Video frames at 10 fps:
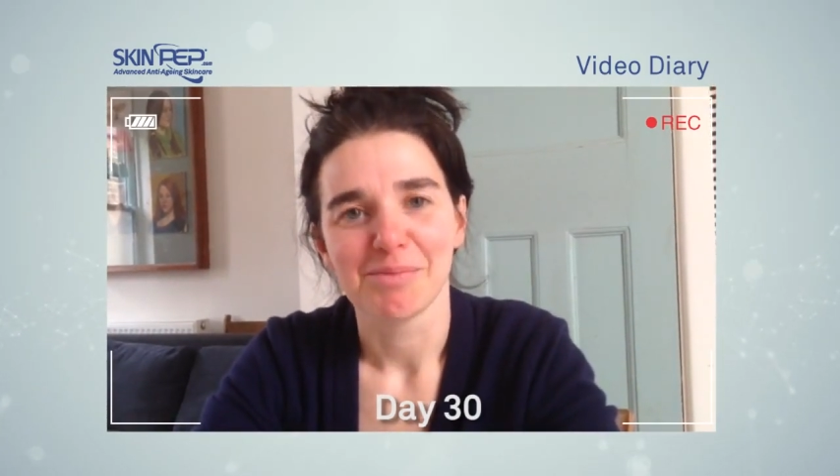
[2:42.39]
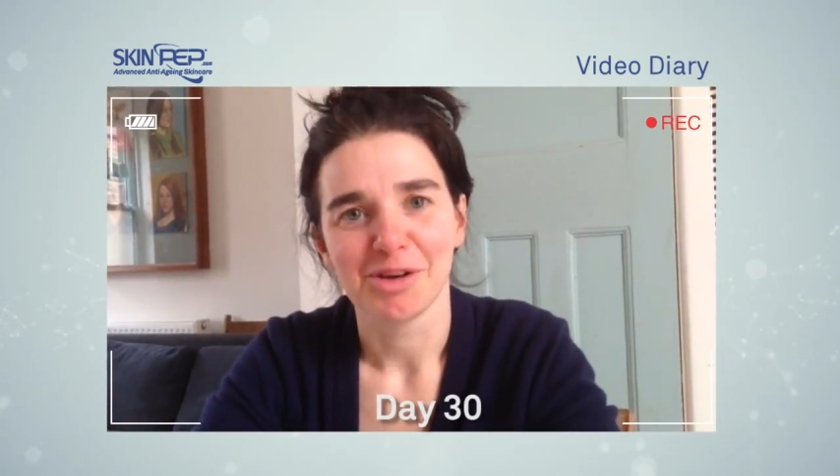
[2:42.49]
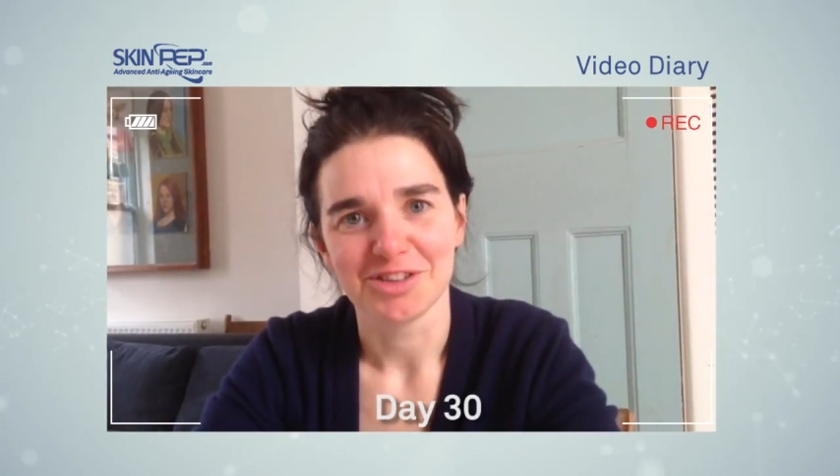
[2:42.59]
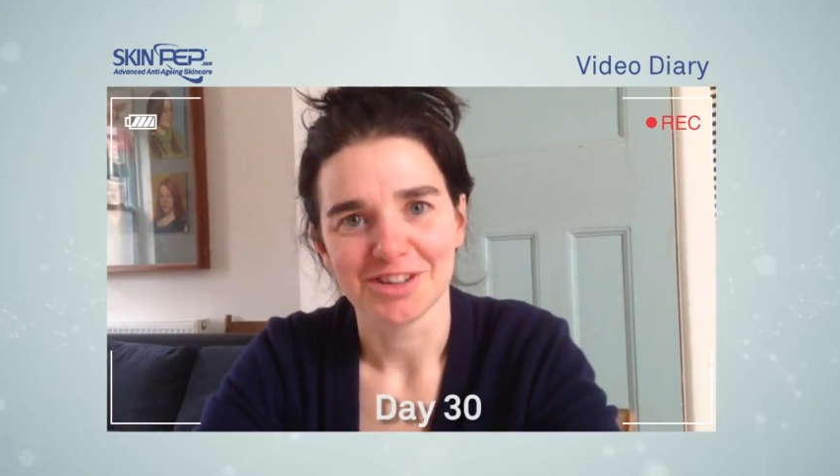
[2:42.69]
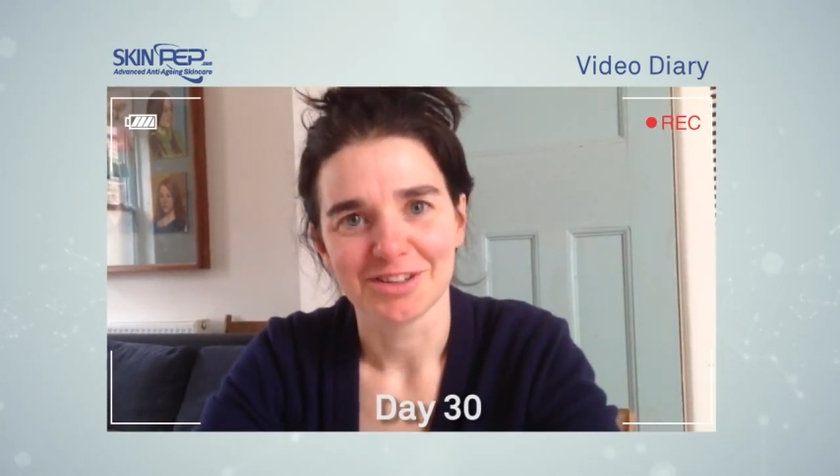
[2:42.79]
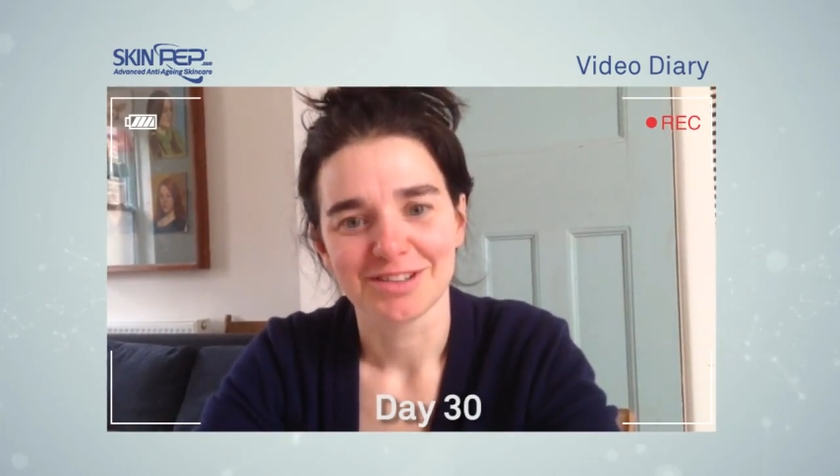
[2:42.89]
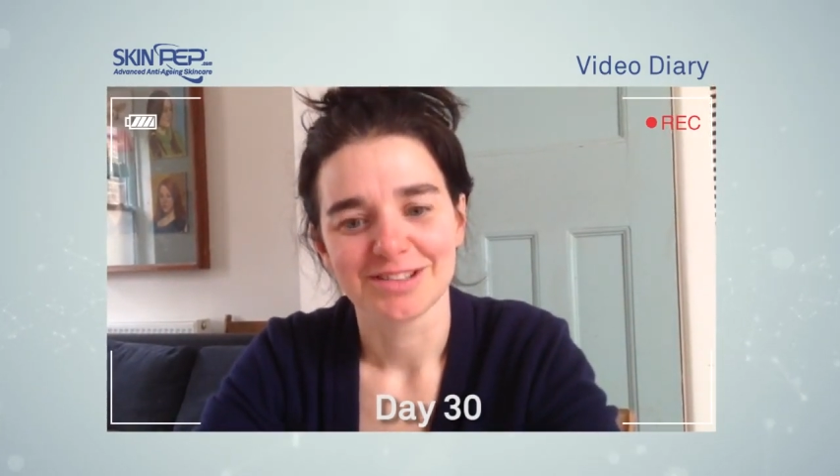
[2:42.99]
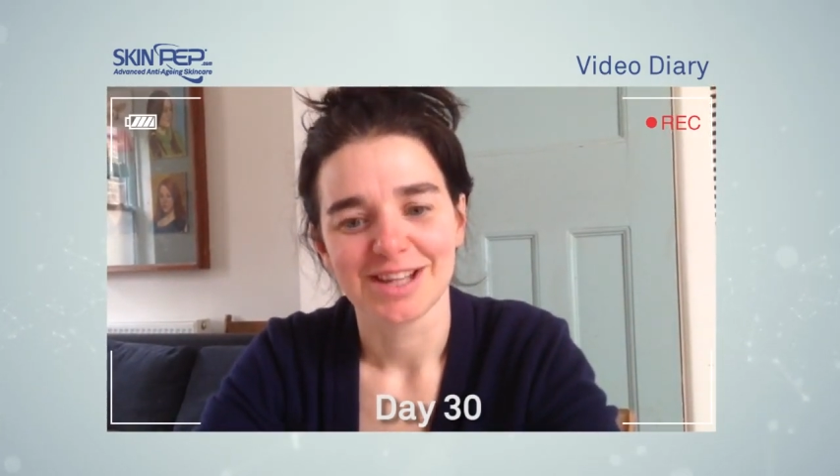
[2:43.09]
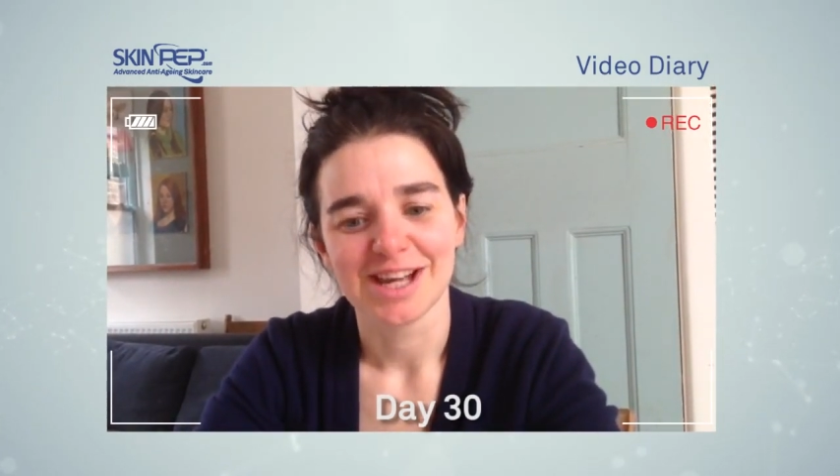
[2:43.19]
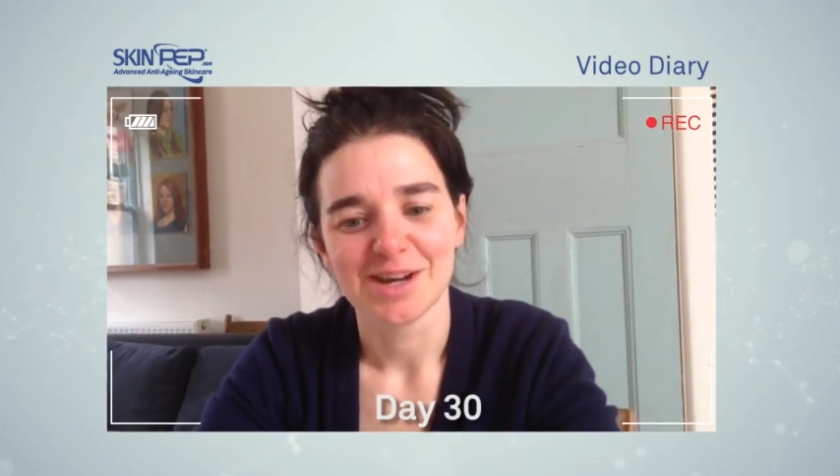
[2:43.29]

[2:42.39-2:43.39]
products.